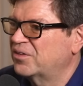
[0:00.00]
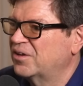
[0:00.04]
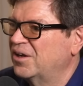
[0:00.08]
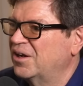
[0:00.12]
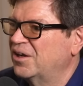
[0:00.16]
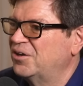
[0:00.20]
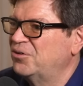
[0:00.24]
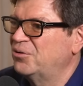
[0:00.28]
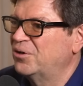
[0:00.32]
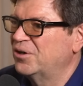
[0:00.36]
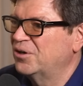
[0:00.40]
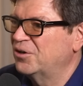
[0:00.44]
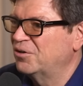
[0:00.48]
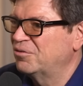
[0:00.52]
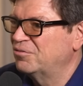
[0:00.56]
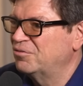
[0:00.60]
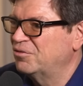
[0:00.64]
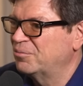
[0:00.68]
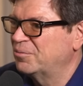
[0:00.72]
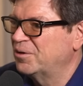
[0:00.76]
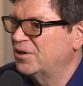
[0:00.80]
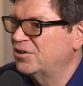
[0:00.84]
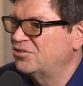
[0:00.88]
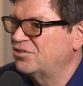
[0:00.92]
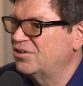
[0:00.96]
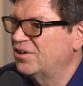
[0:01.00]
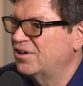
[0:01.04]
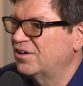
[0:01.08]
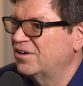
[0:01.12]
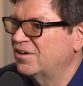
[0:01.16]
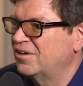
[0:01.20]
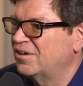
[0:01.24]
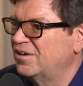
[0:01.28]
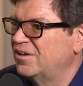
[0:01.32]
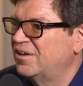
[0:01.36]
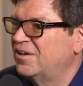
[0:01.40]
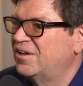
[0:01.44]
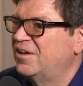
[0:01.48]
How do I get up from my chair?
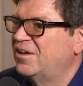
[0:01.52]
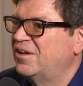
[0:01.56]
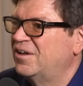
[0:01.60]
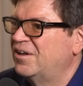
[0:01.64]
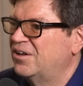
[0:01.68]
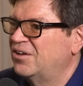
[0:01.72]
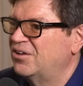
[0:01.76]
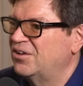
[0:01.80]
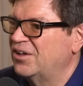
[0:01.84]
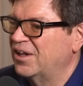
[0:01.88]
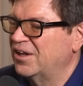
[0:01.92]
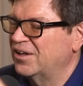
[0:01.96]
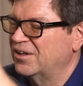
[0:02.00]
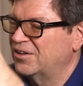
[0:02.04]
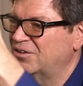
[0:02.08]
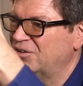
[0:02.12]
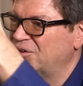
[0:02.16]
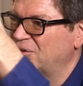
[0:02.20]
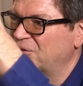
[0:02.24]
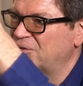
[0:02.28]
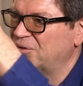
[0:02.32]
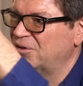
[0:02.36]
Like you know,